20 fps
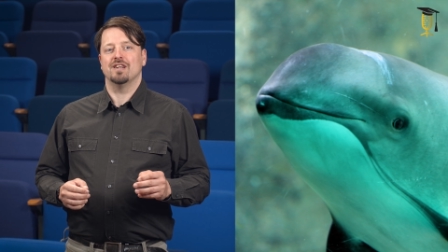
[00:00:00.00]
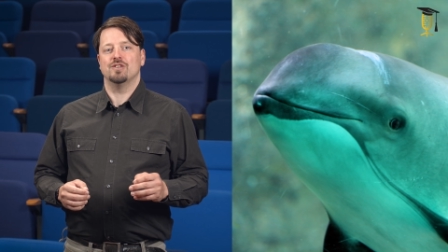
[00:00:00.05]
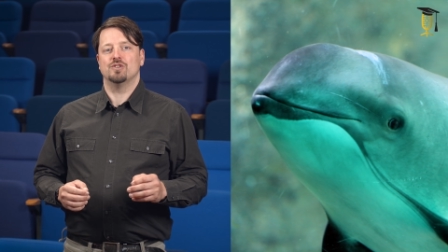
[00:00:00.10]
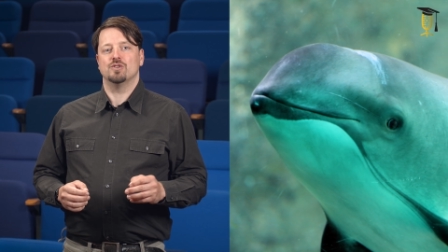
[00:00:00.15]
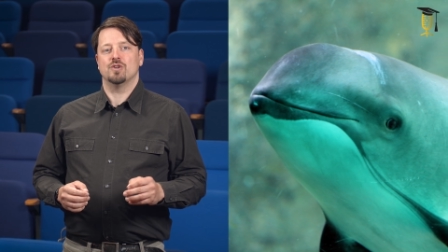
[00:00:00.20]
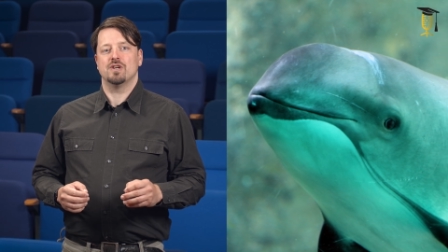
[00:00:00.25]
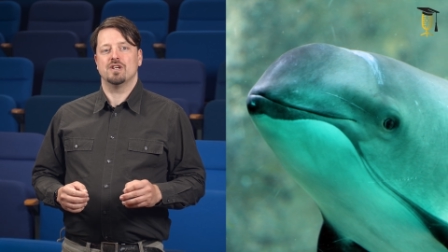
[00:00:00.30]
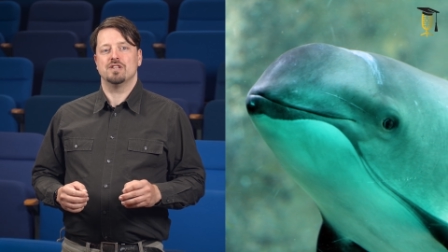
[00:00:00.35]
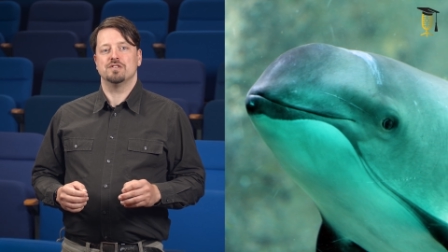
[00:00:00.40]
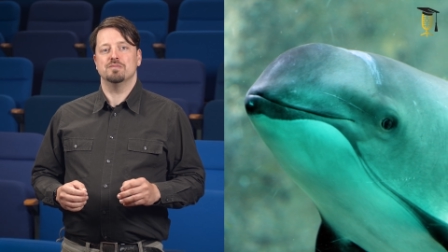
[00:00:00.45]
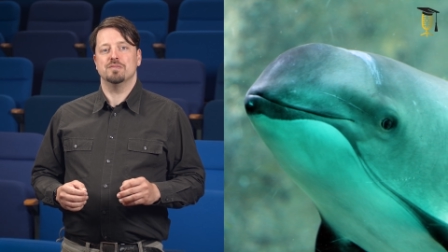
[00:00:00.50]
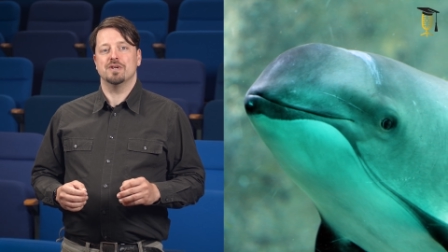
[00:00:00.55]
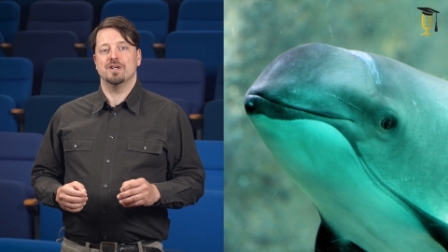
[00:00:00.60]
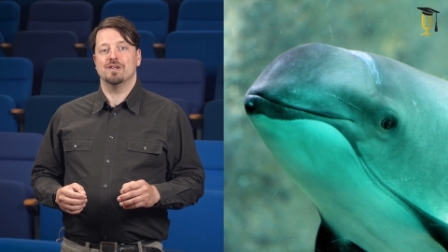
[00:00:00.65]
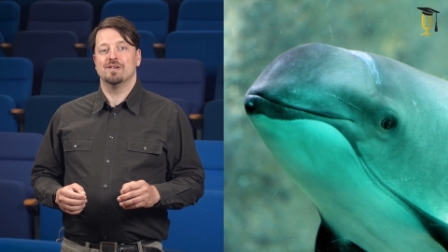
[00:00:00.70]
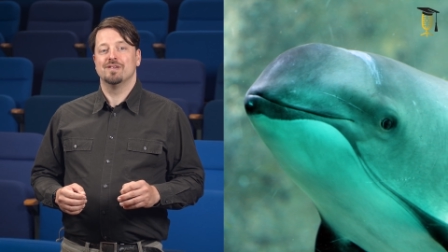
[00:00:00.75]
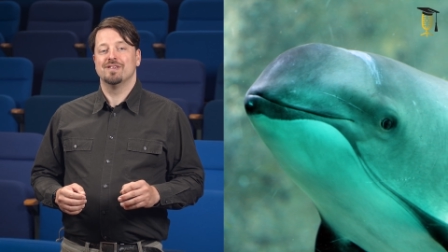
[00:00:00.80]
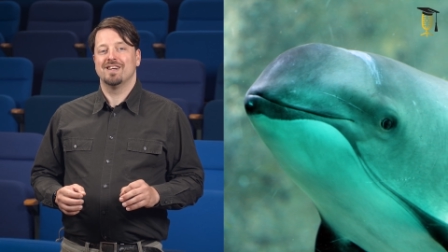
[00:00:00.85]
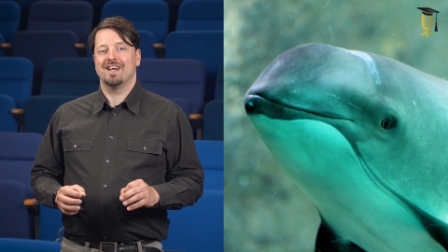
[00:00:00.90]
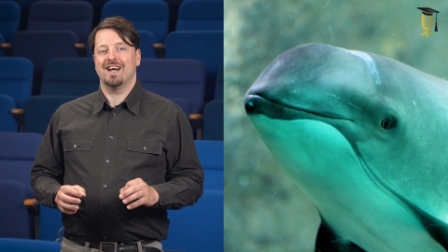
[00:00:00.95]
enjoy his
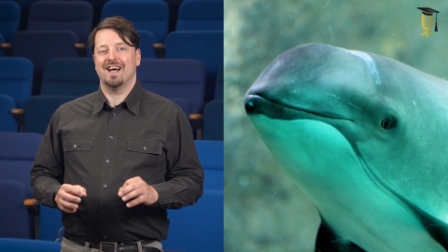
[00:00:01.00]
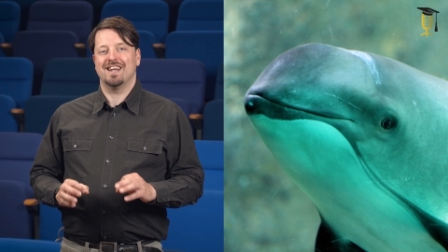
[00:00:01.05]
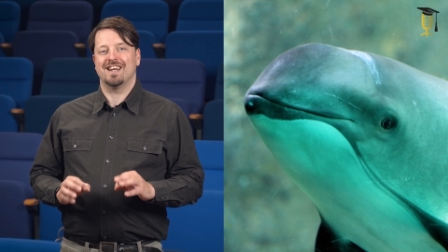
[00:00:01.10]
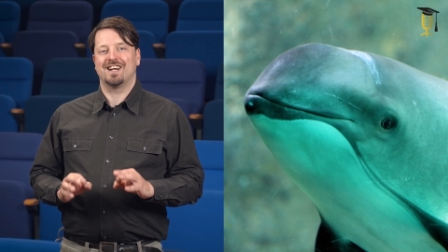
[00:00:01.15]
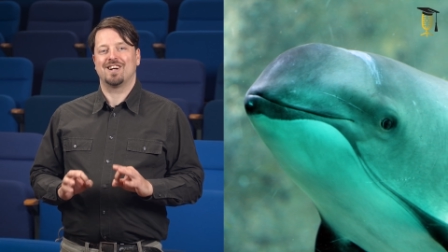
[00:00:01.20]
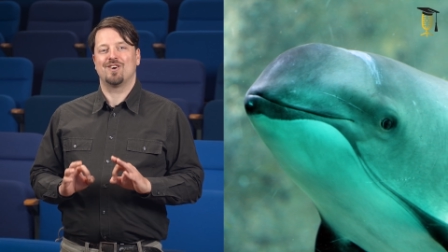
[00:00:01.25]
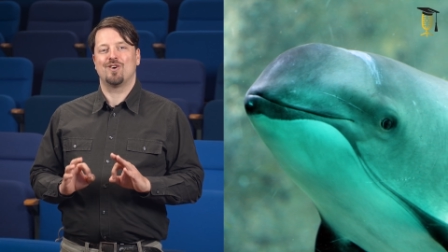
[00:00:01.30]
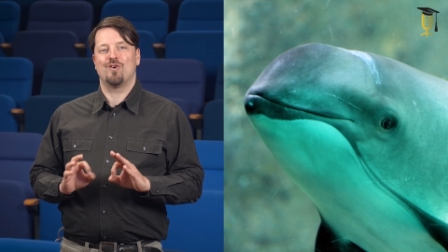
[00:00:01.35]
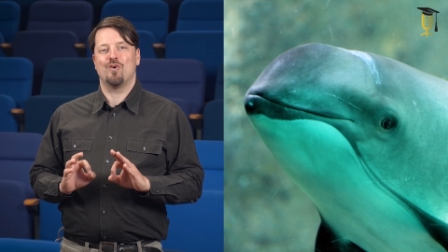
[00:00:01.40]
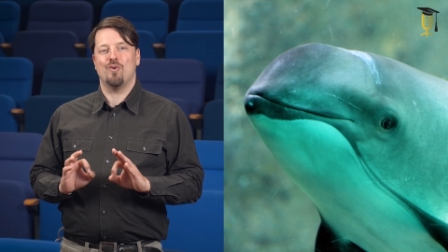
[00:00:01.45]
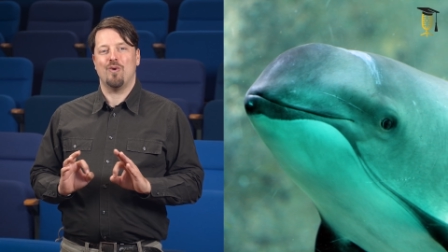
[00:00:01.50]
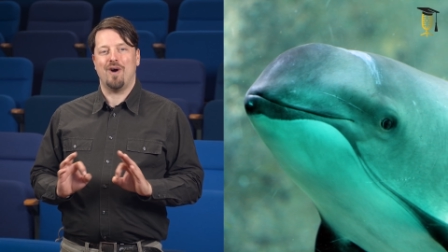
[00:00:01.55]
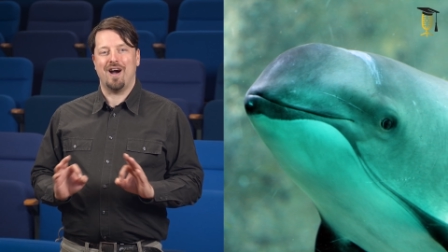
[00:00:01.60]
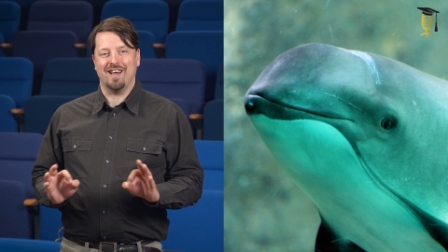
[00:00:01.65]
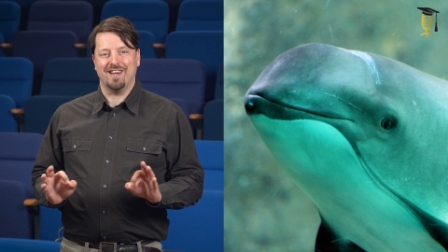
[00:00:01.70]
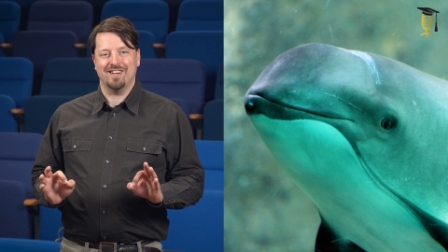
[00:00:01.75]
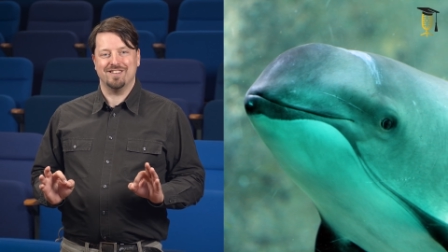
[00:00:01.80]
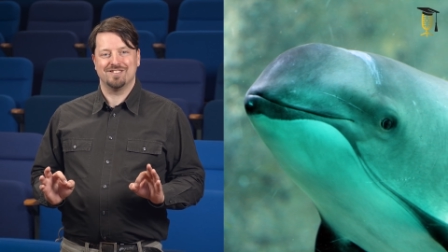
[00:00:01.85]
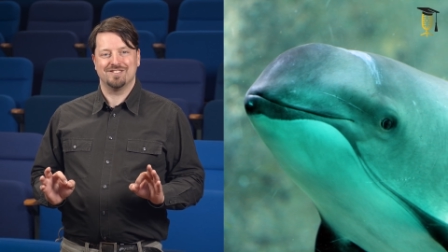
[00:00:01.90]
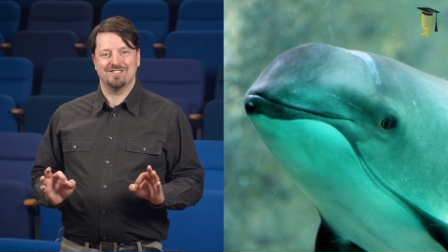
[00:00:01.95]
meal at a
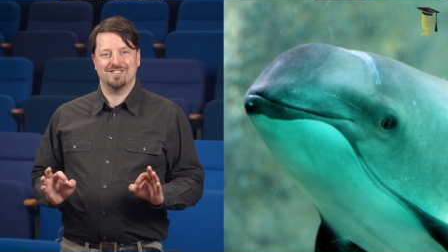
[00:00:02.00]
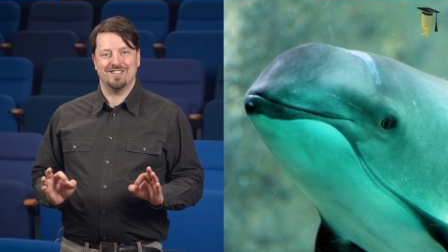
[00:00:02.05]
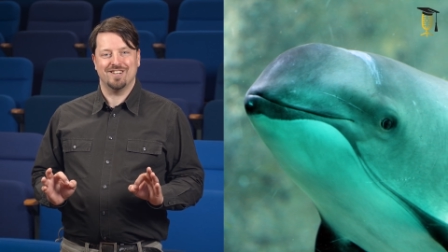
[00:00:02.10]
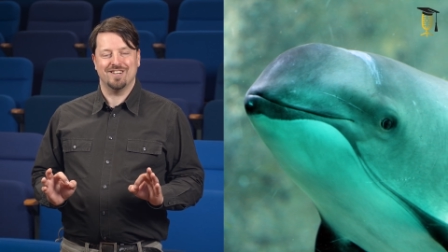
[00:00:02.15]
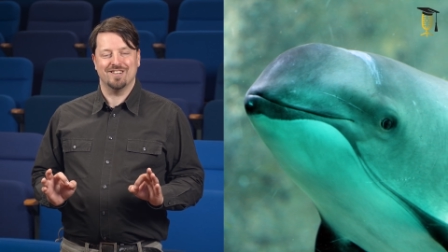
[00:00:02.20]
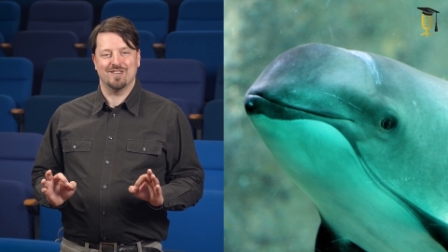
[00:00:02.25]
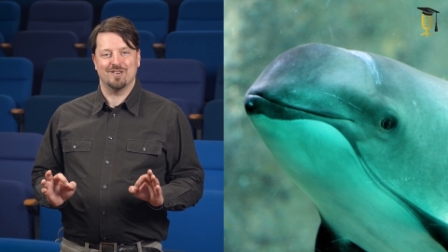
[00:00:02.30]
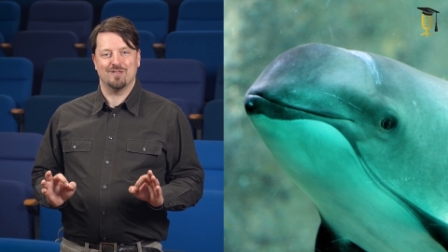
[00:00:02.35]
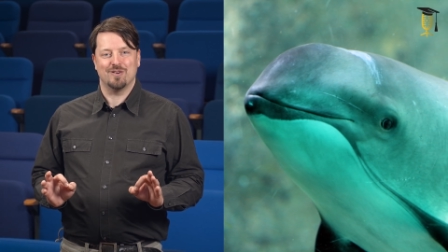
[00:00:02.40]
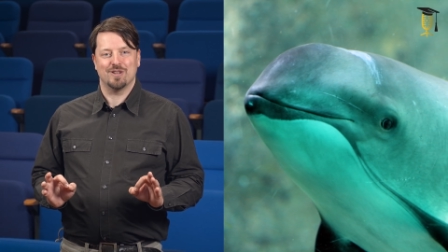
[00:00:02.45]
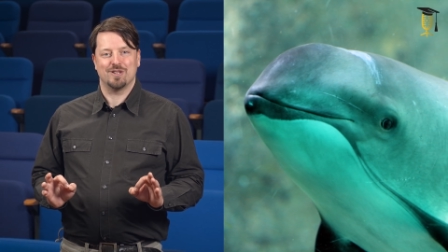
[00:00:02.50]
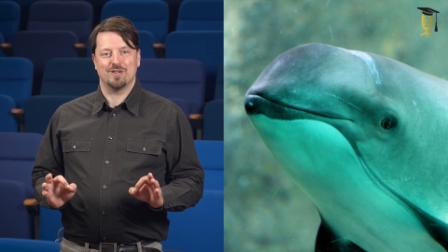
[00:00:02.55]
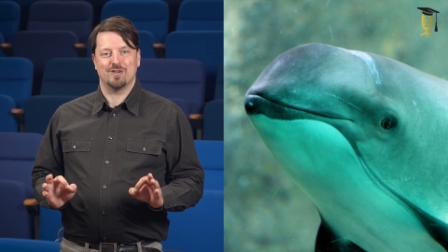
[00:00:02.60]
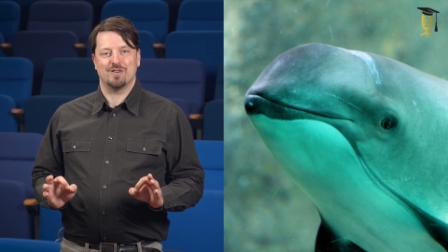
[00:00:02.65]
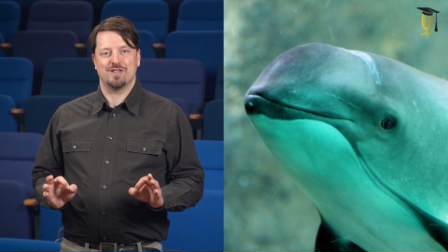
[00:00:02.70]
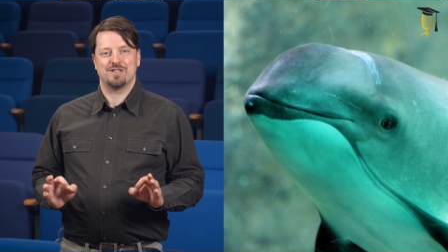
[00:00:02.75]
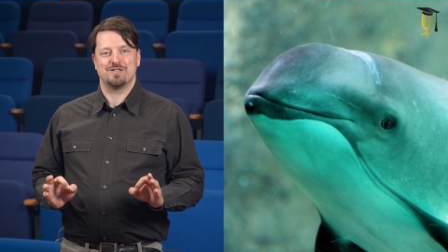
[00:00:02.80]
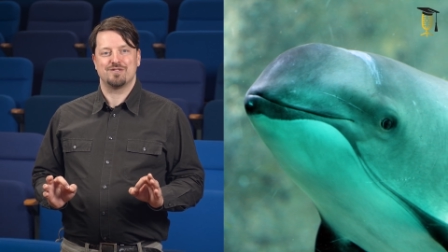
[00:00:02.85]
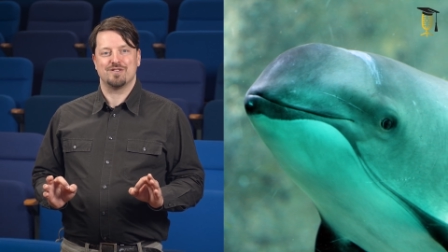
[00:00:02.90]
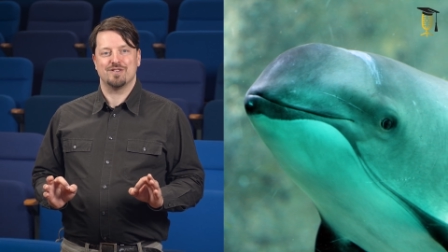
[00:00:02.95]
quiet underwater
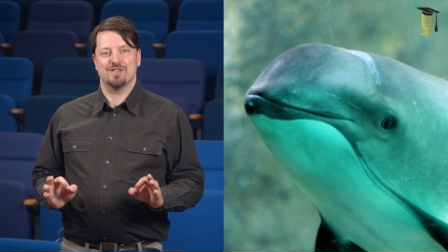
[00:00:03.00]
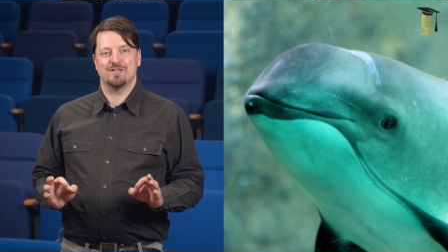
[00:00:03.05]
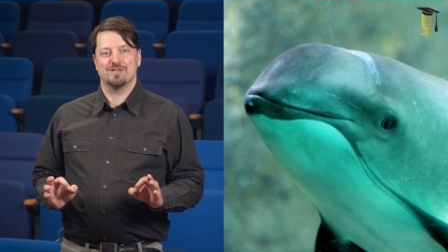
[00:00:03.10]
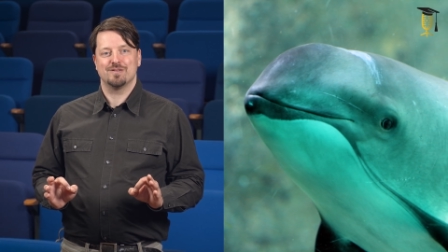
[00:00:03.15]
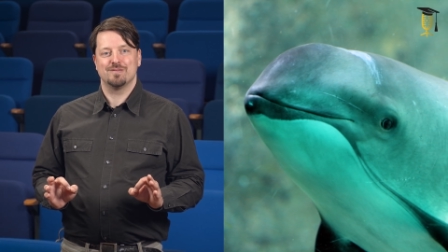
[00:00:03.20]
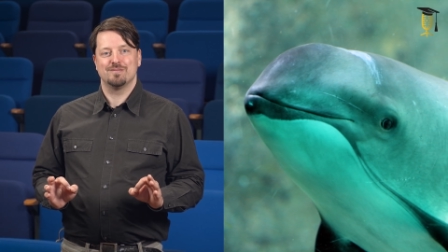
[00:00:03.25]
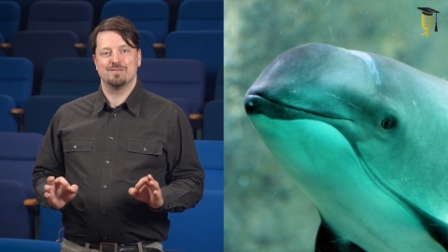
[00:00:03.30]
restaurant.